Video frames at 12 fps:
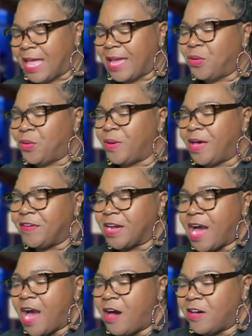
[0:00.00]
Like, whoever
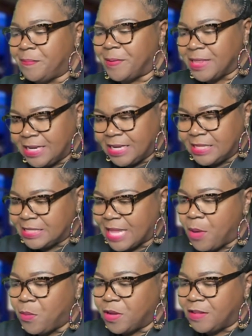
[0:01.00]
called the police,
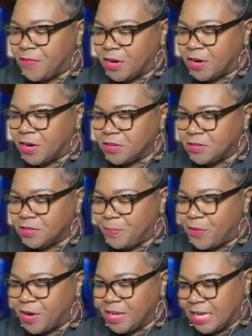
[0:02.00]
they were the first point of
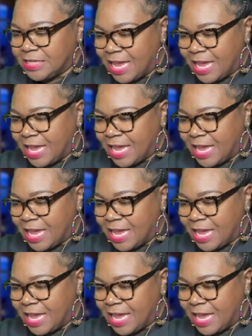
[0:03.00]
contact.